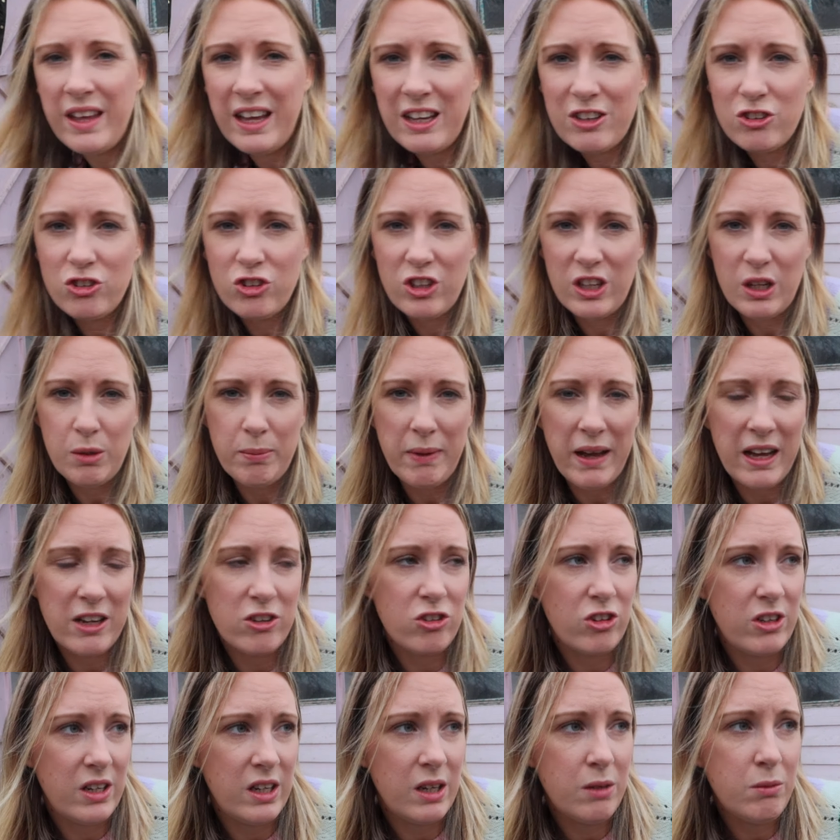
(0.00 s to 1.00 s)
that cheap,
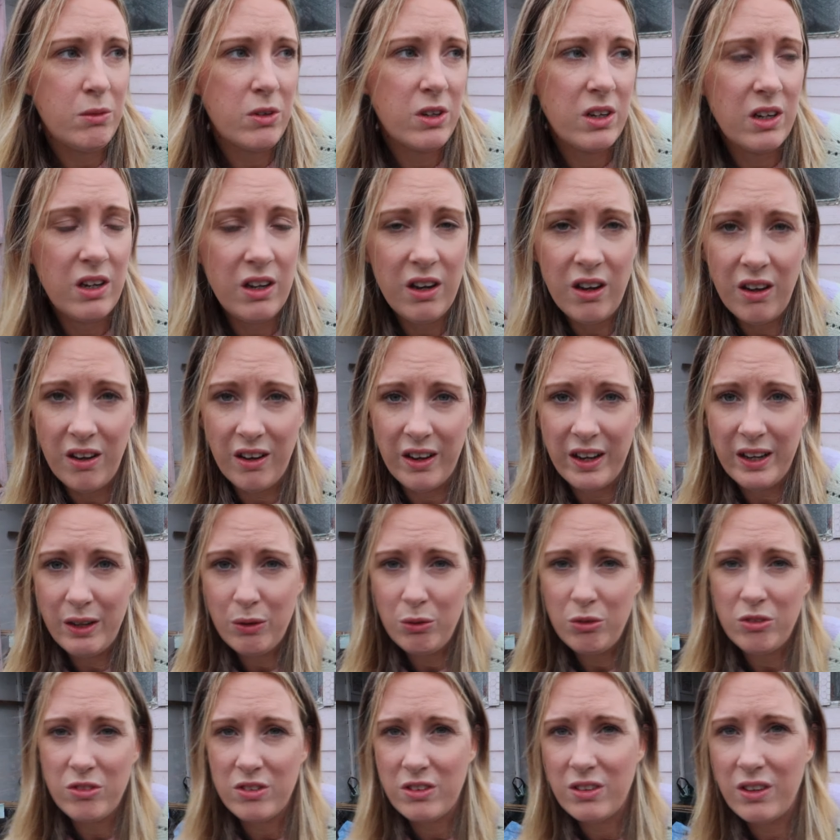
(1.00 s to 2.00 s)
actually, I'm not gonna
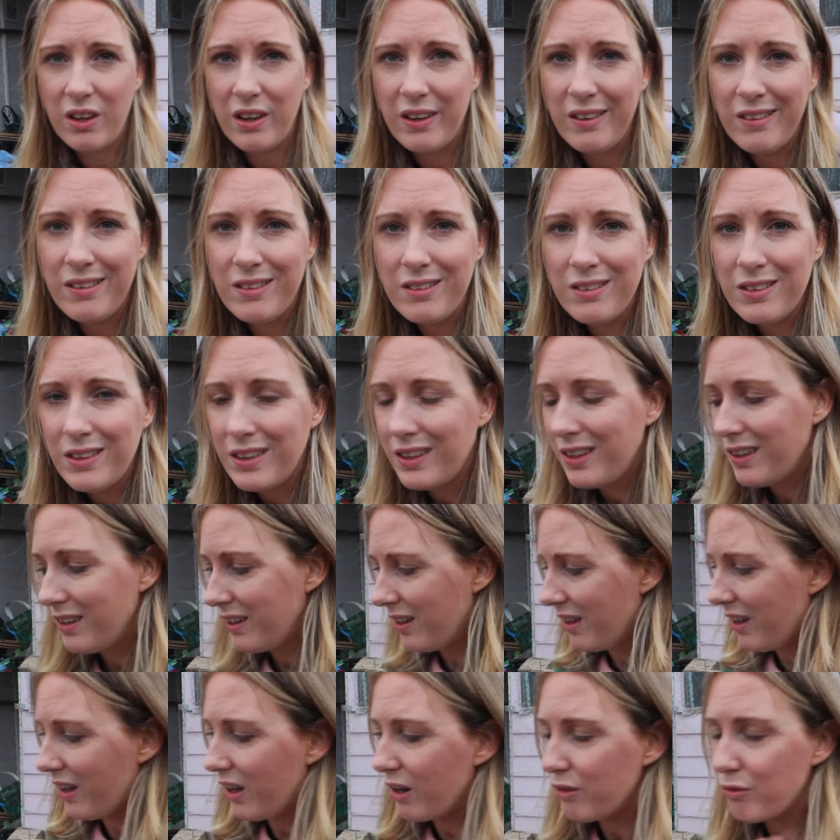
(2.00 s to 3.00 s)
lie.
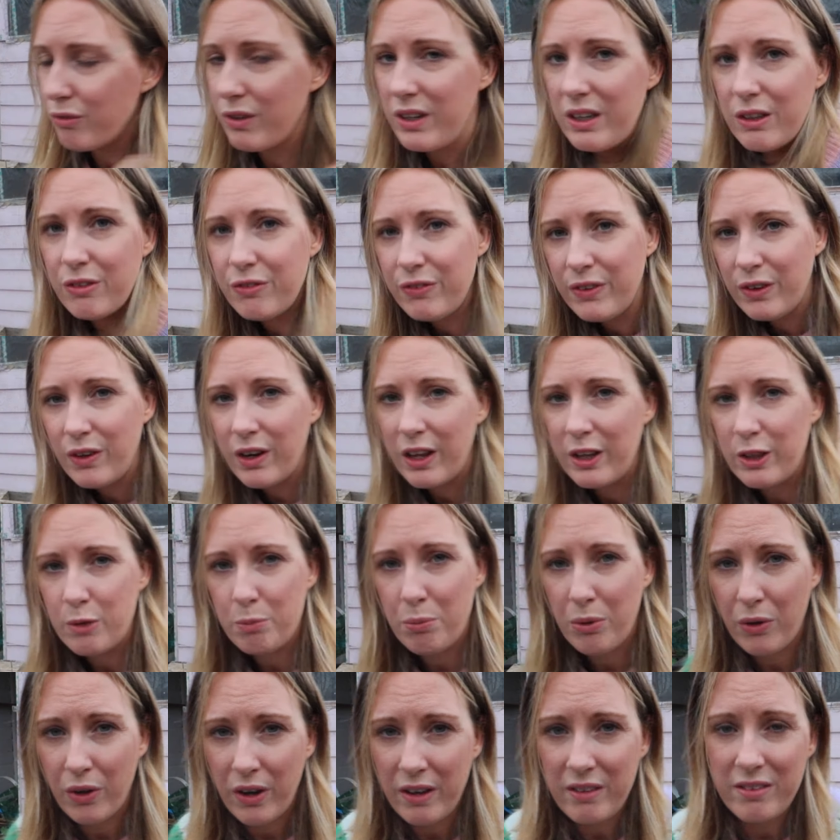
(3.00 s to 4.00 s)
I really feel like the
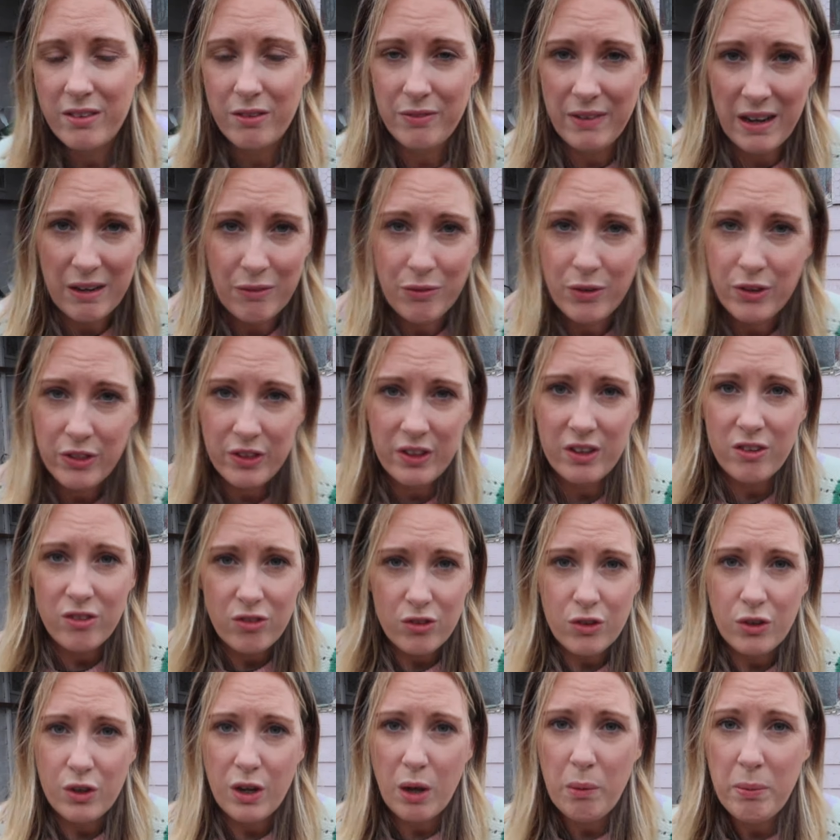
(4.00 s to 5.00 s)
price of everything
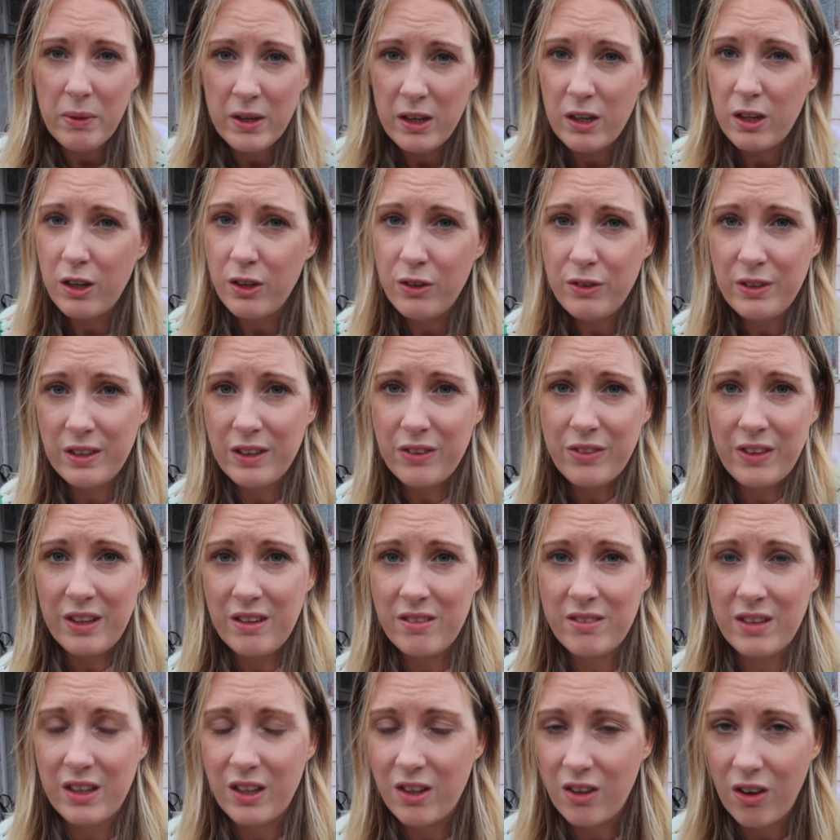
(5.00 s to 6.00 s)
has gone up, including
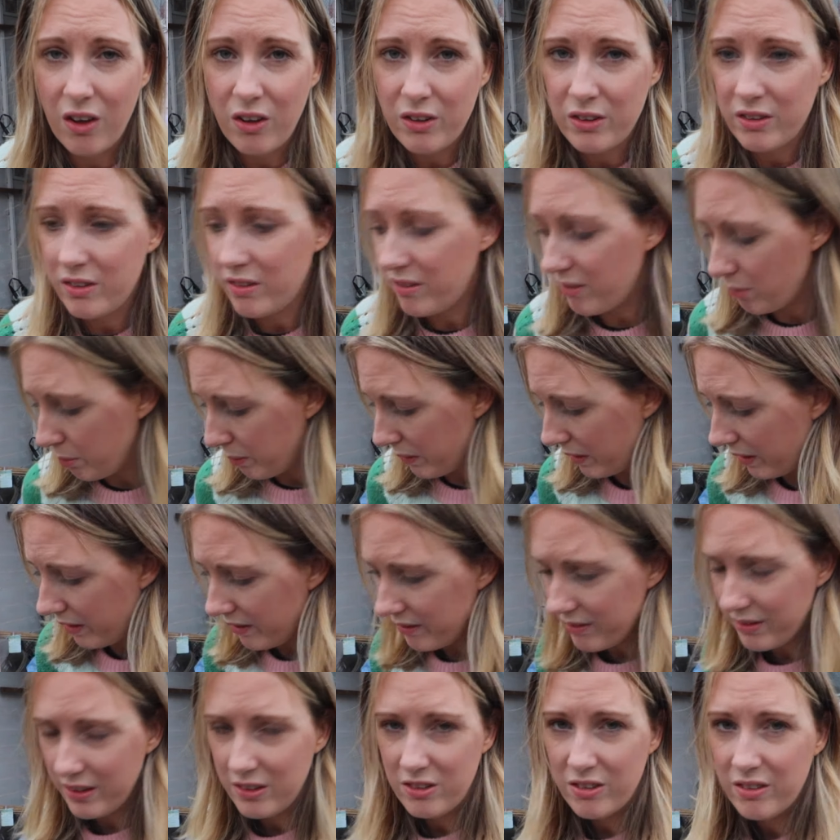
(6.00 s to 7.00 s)
things like garden
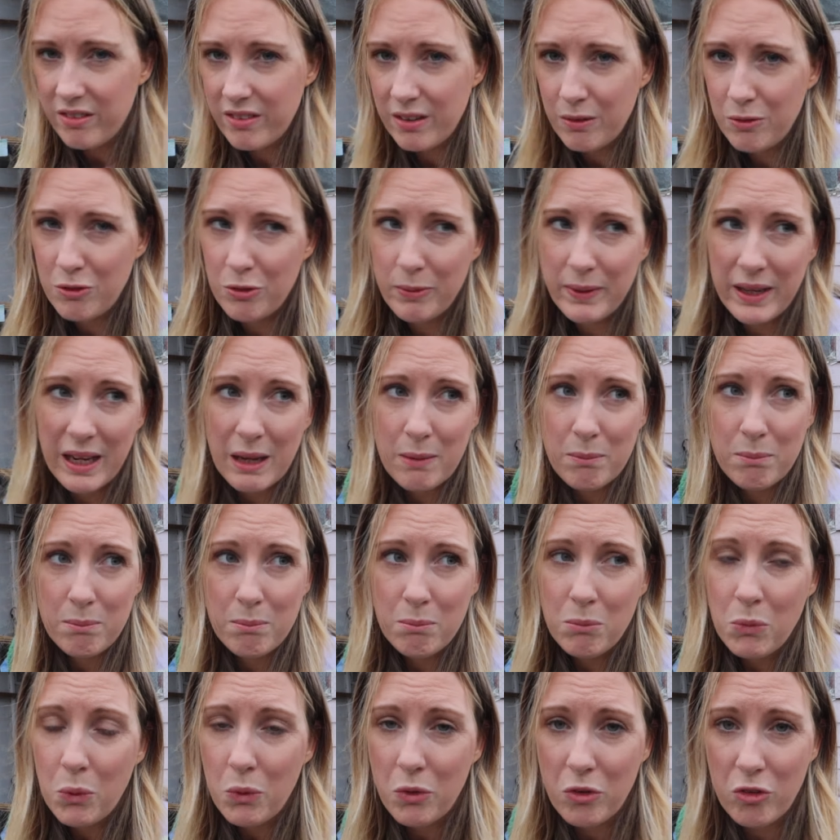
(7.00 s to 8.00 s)
supplies. They just seem to get
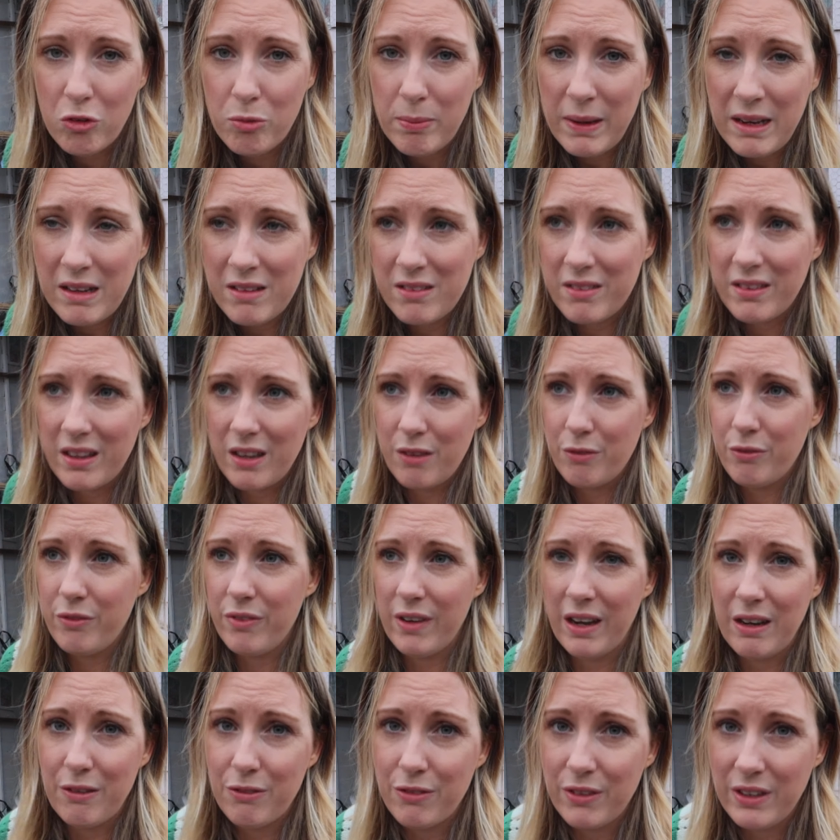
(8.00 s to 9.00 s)
more expensive
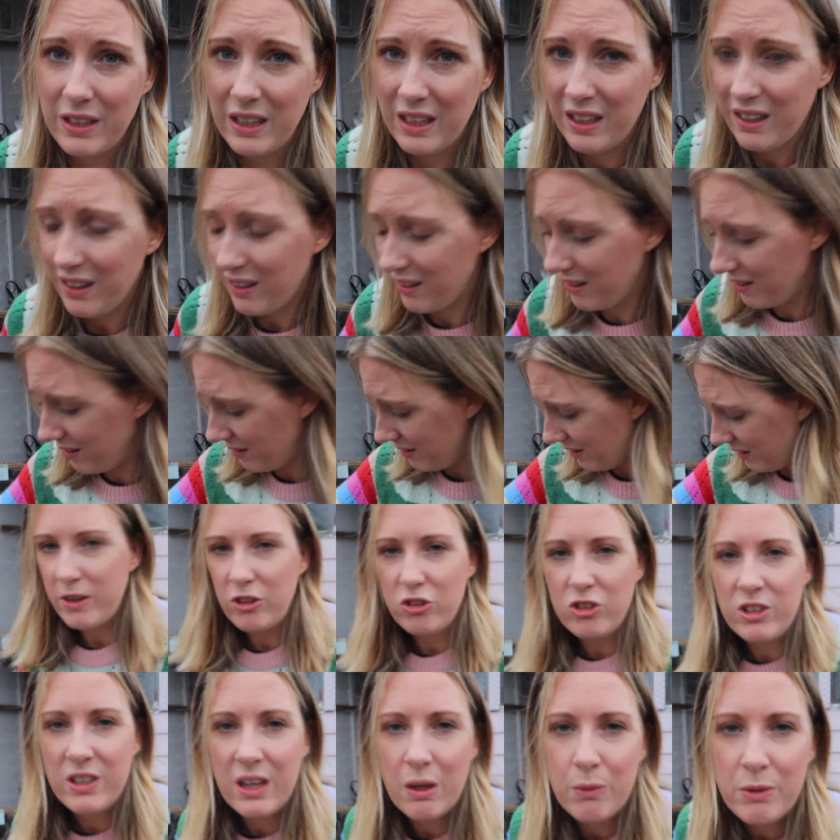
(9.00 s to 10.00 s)
every year.
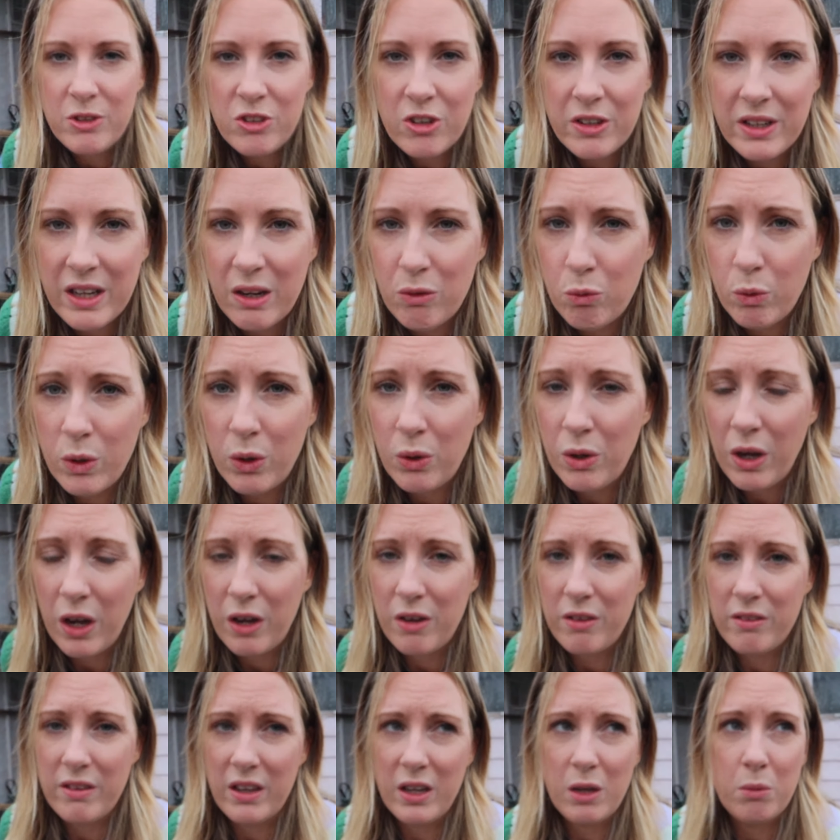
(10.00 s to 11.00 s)
Especially now we don't have
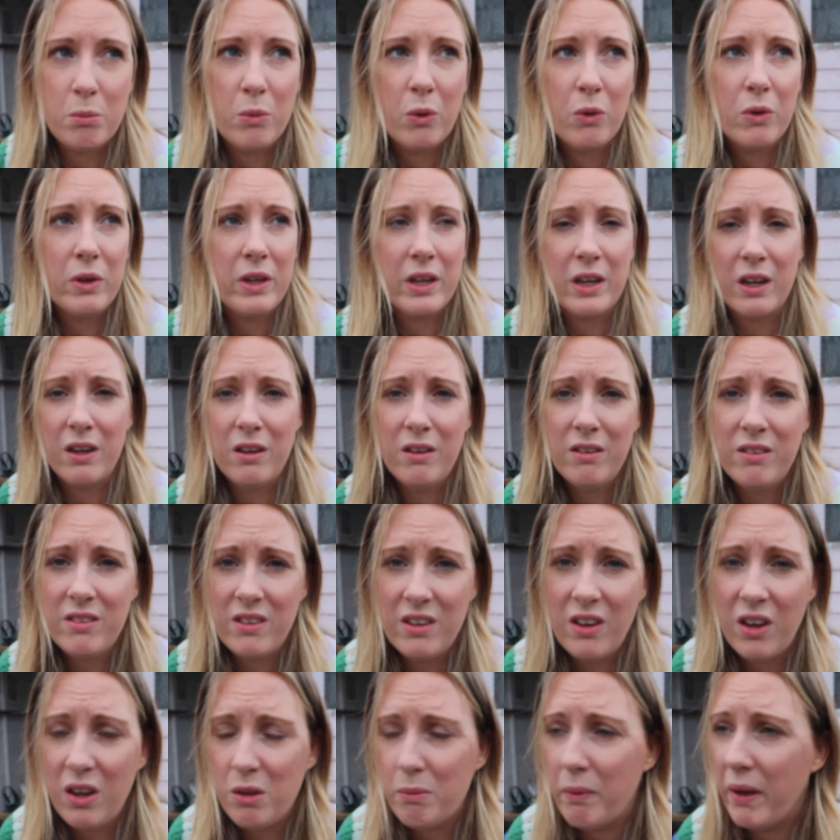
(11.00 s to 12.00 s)
Wilco's anymore, you know, it's
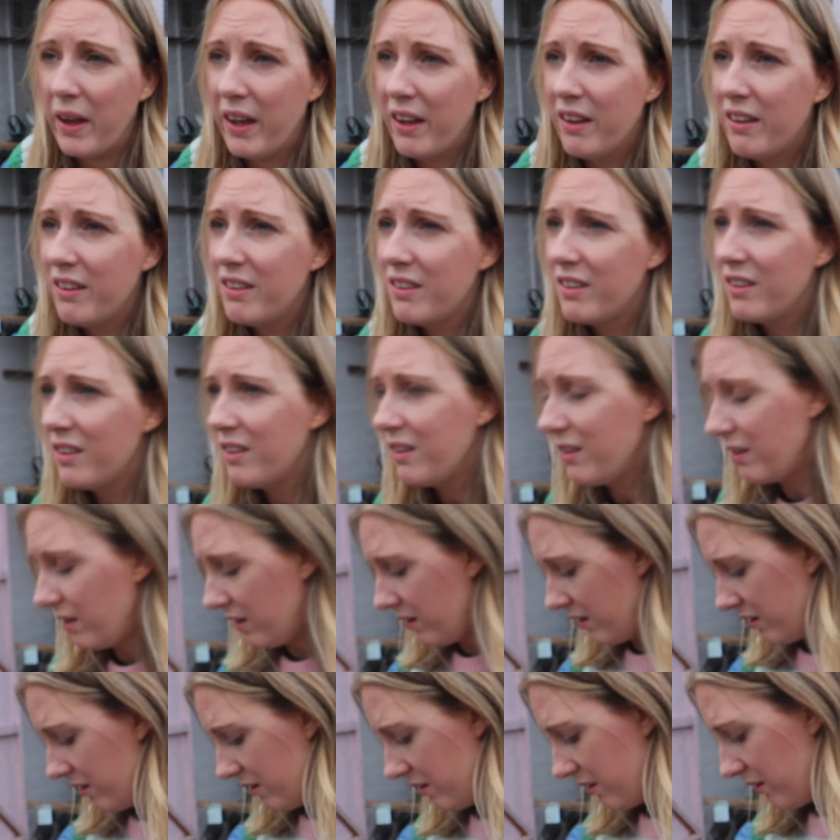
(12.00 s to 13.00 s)
a nightmare.
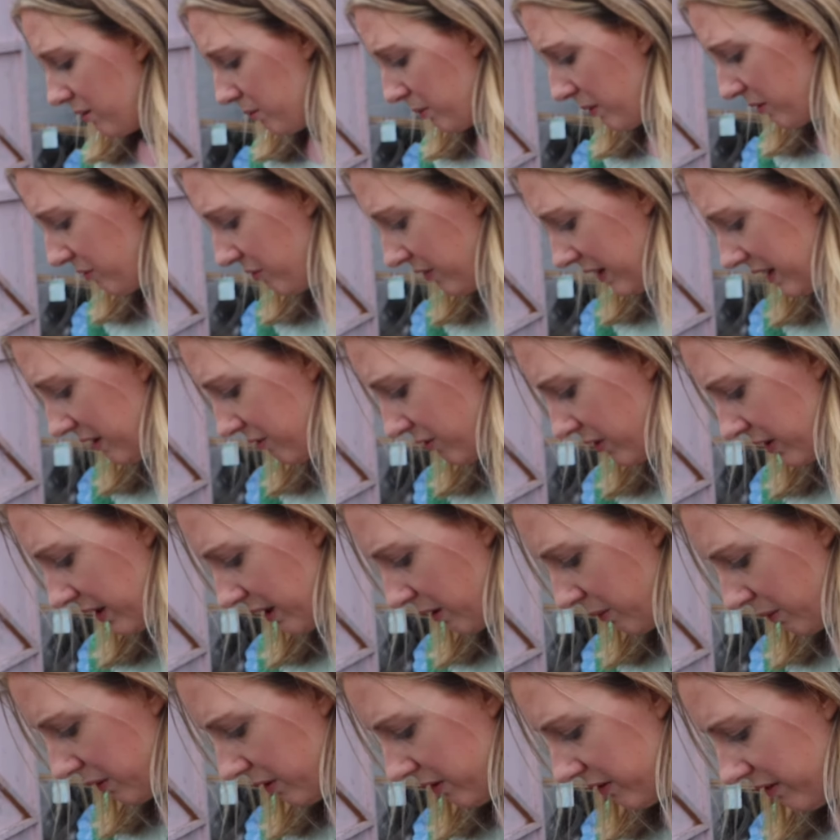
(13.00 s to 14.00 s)
My favourite,
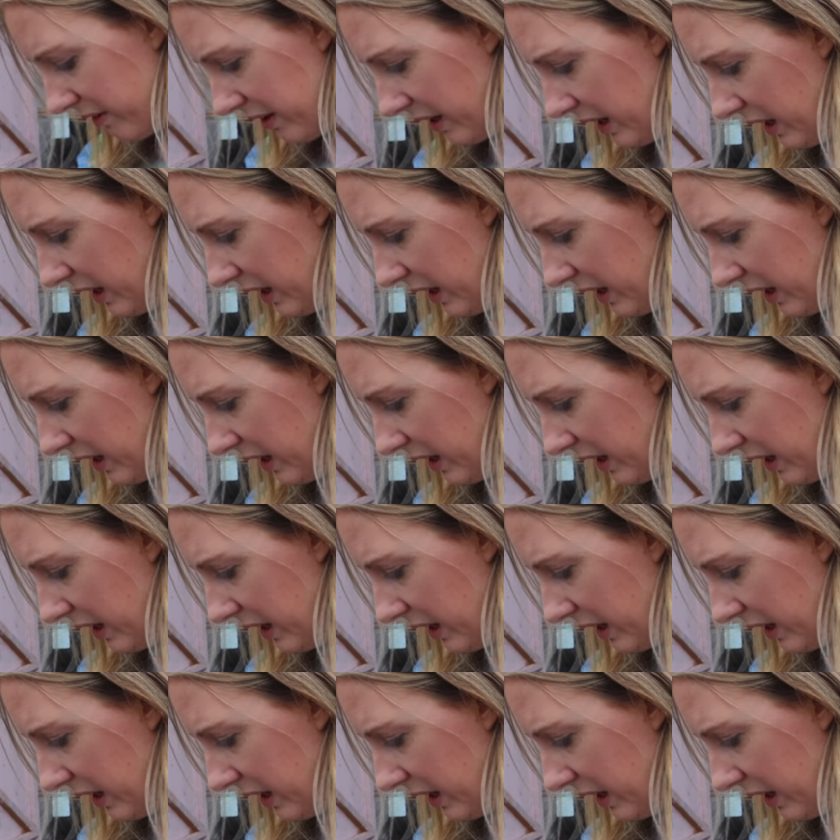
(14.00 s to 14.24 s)
that was.